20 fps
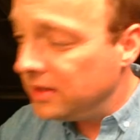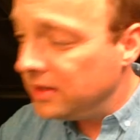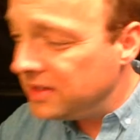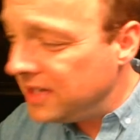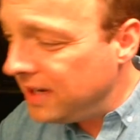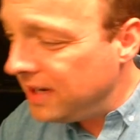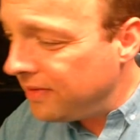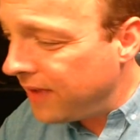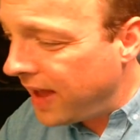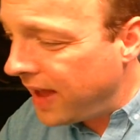
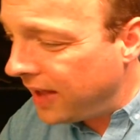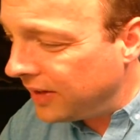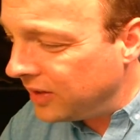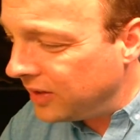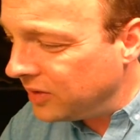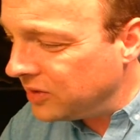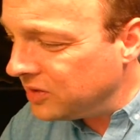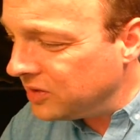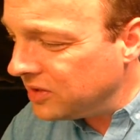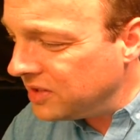
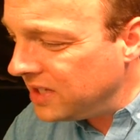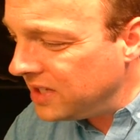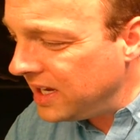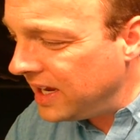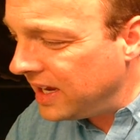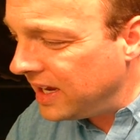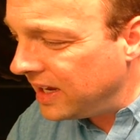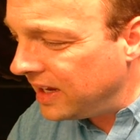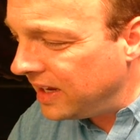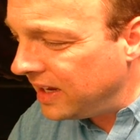t-values.
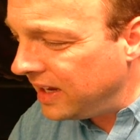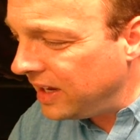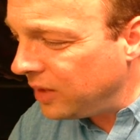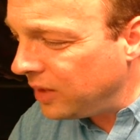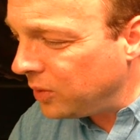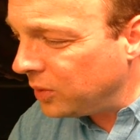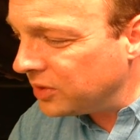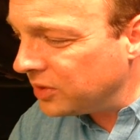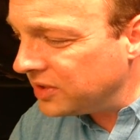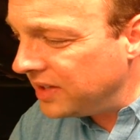T
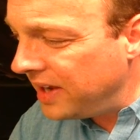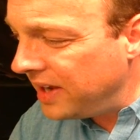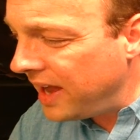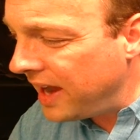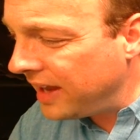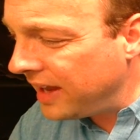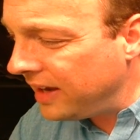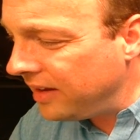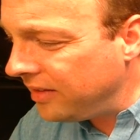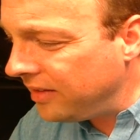equals
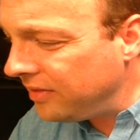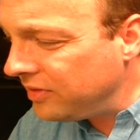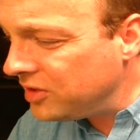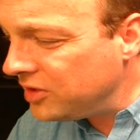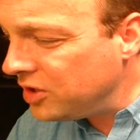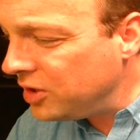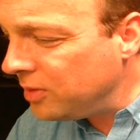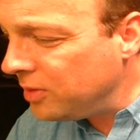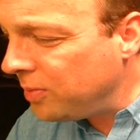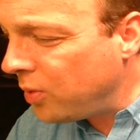negative
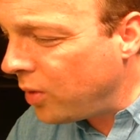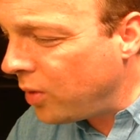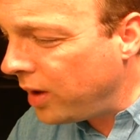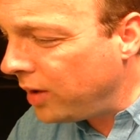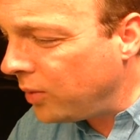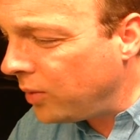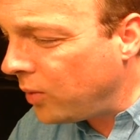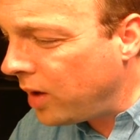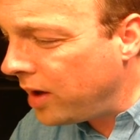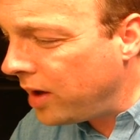
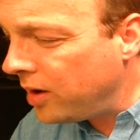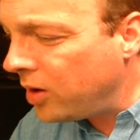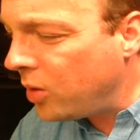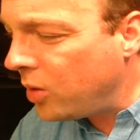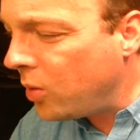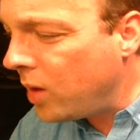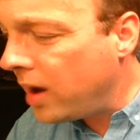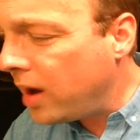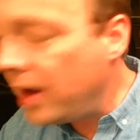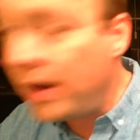
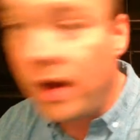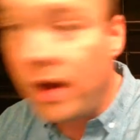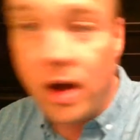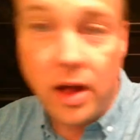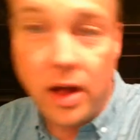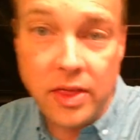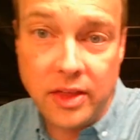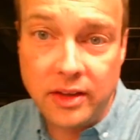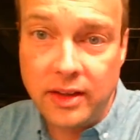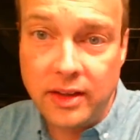2.101
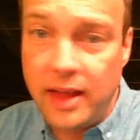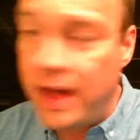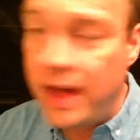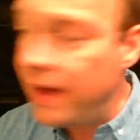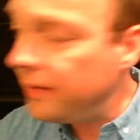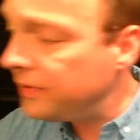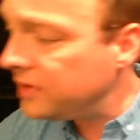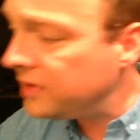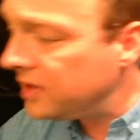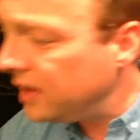on the
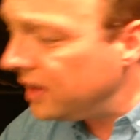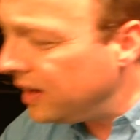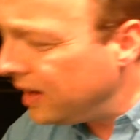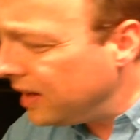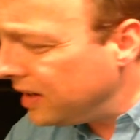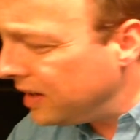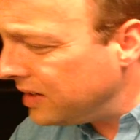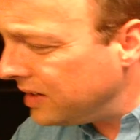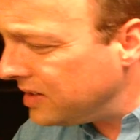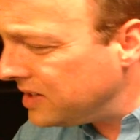left.
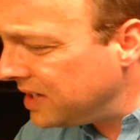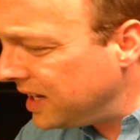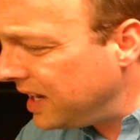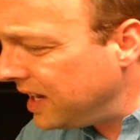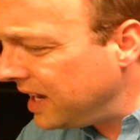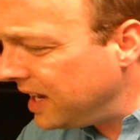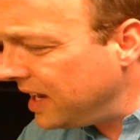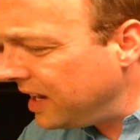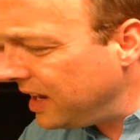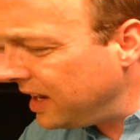
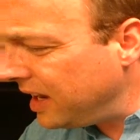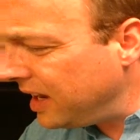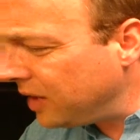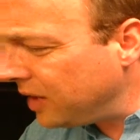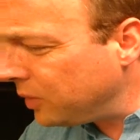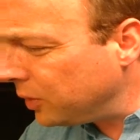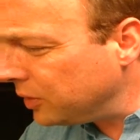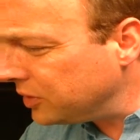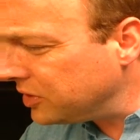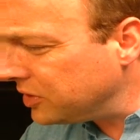T
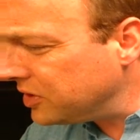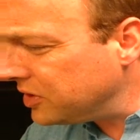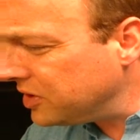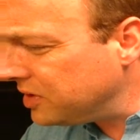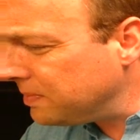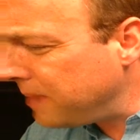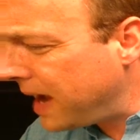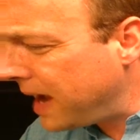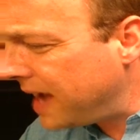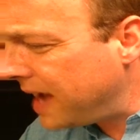equals
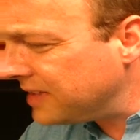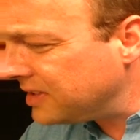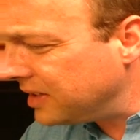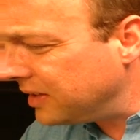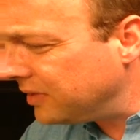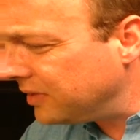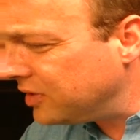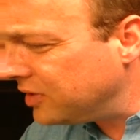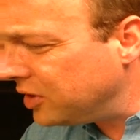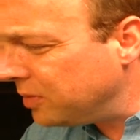
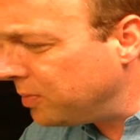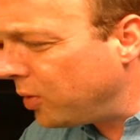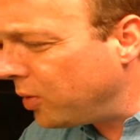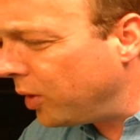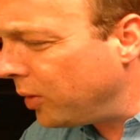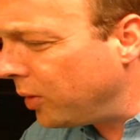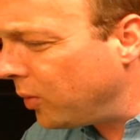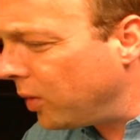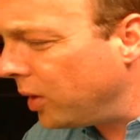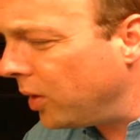positive
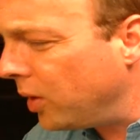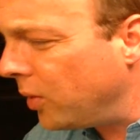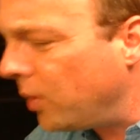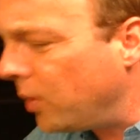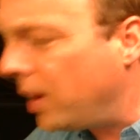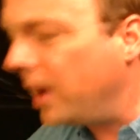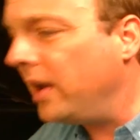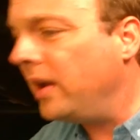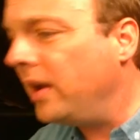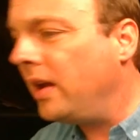
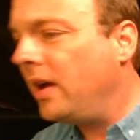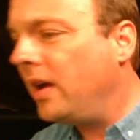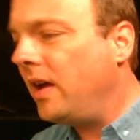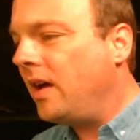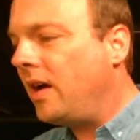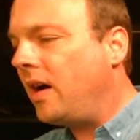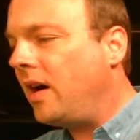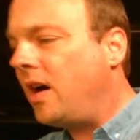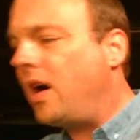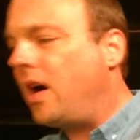2.101
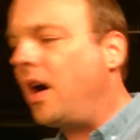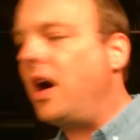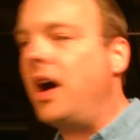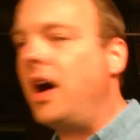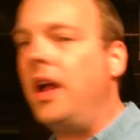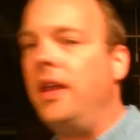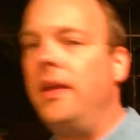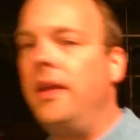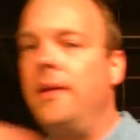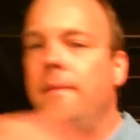
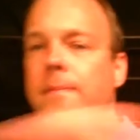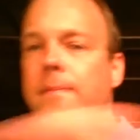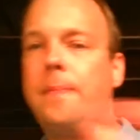on